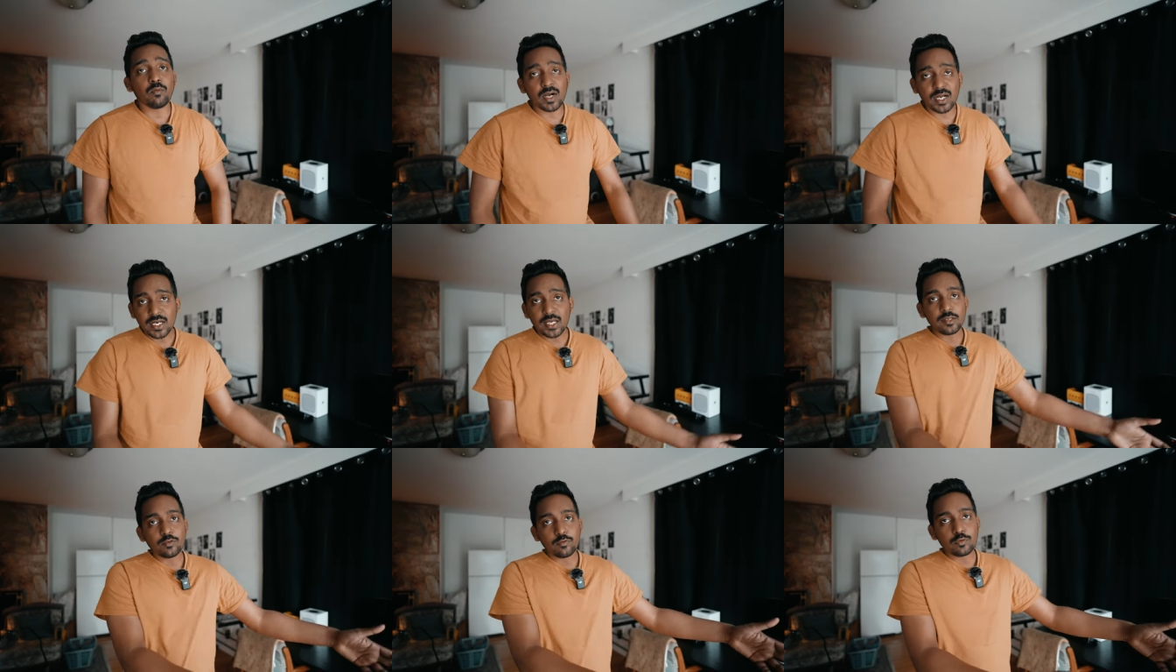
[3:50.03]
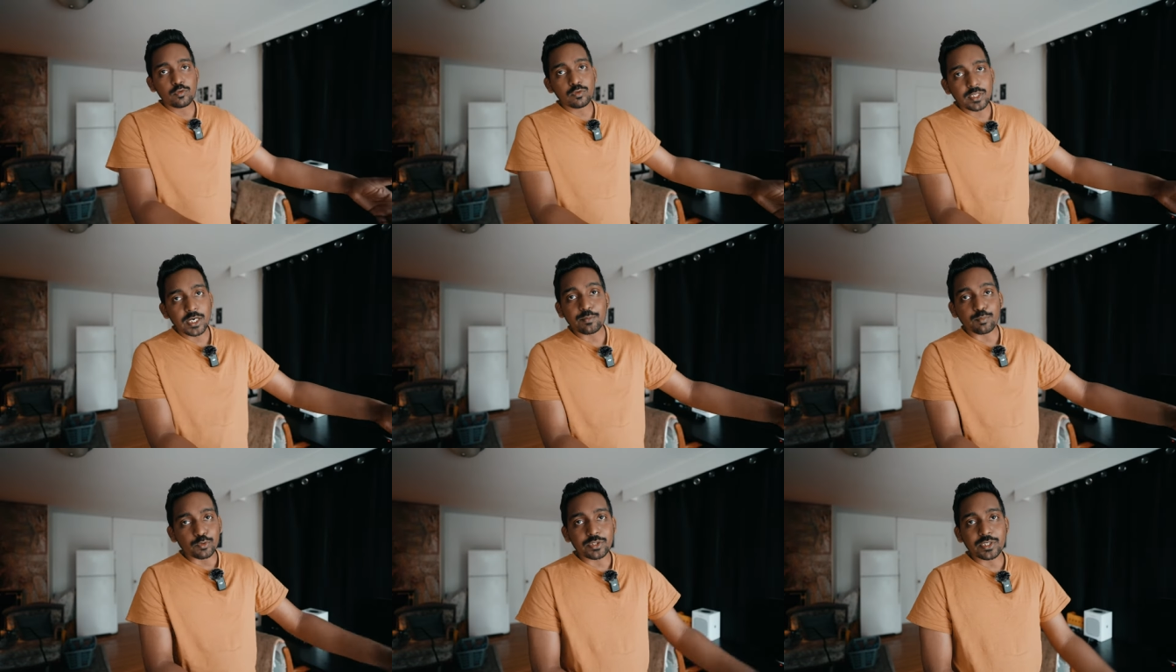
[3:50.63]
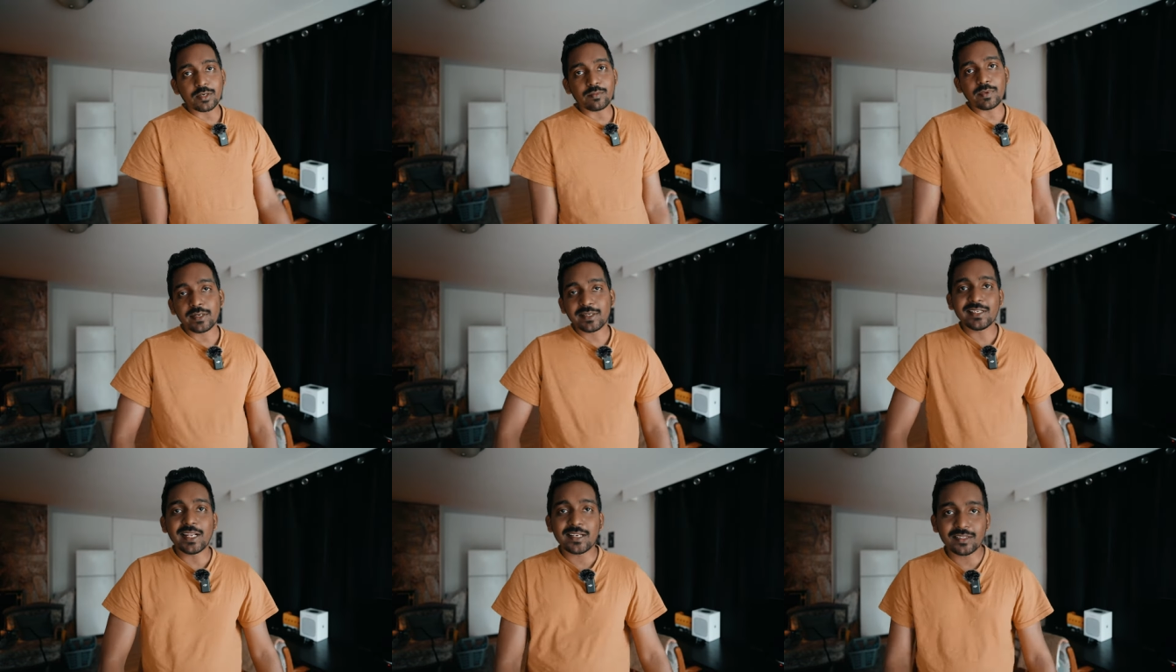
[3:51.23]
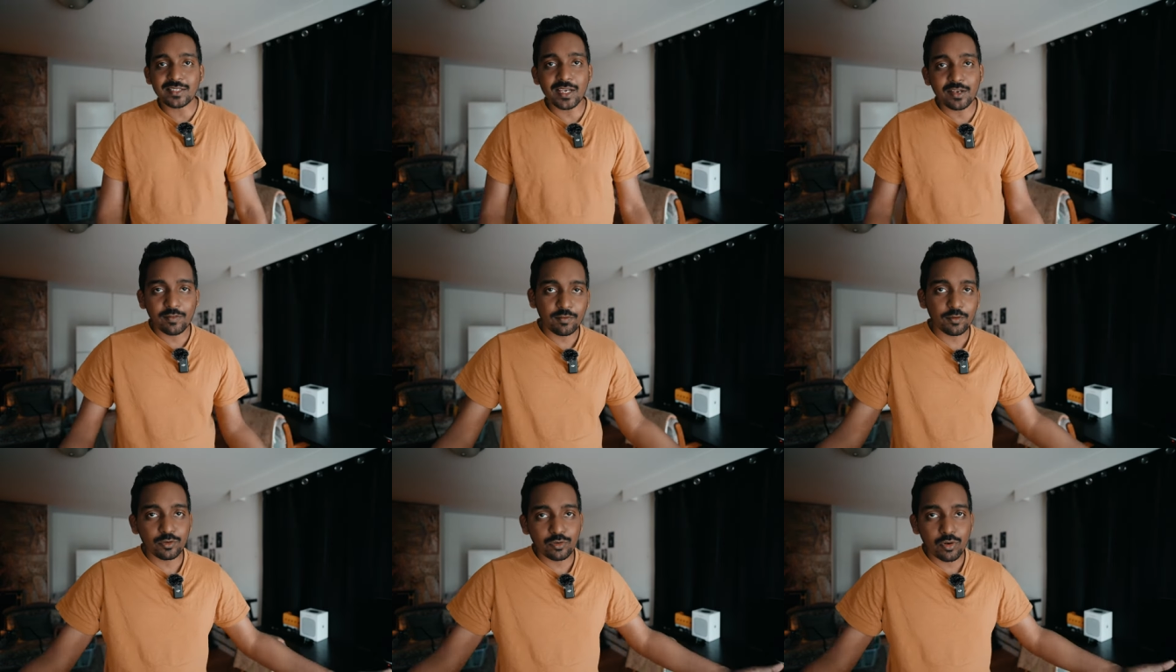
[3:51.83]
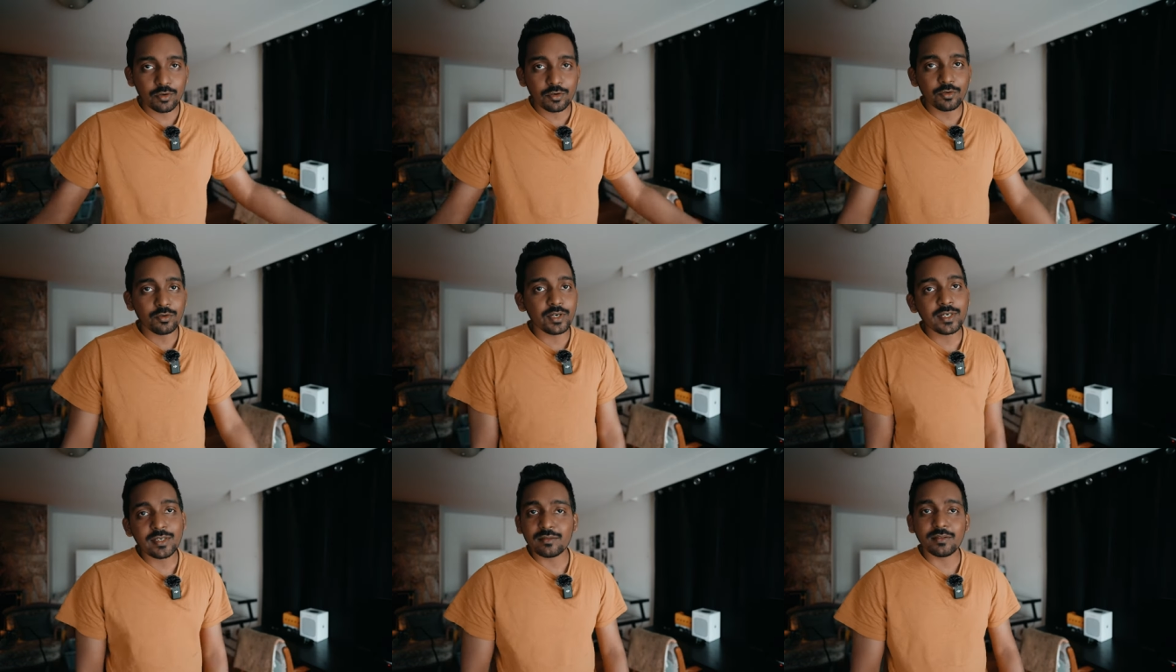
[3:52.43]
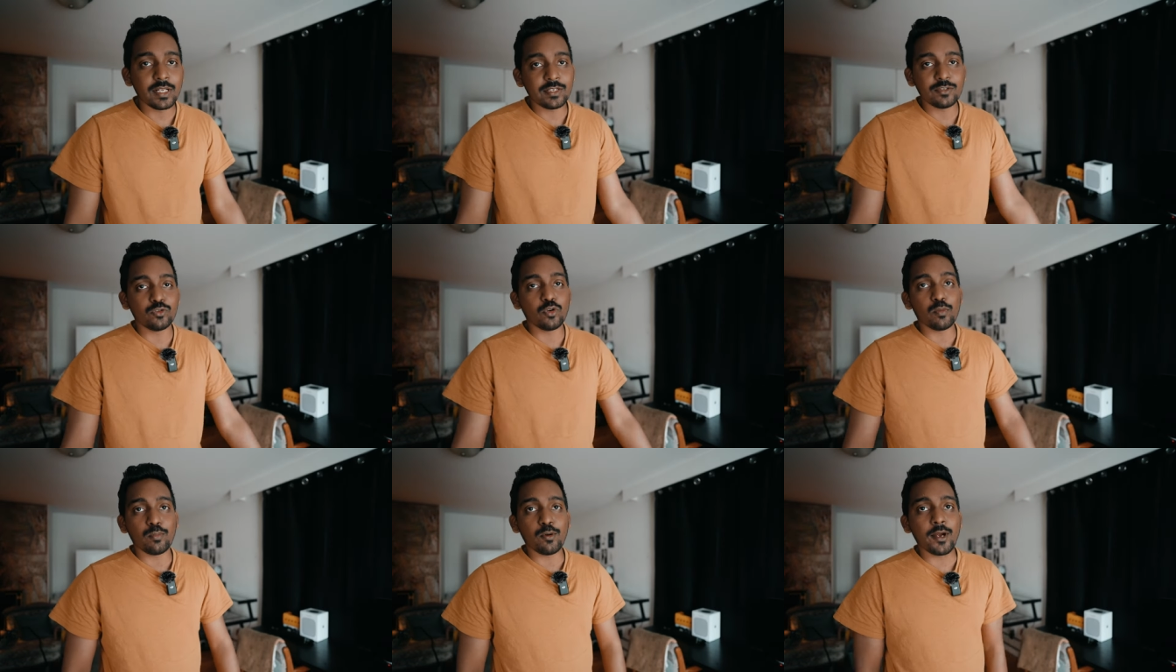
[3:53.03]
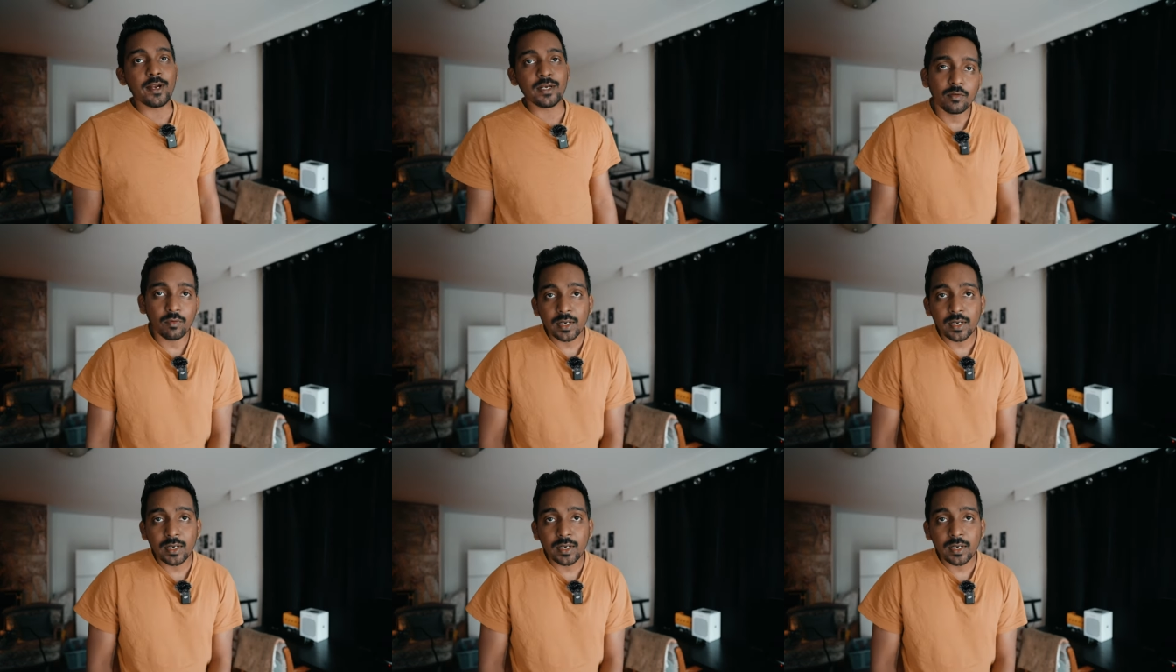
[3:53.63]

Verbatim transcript: one day you do that push up, and next day, if you don't do it, there is no point.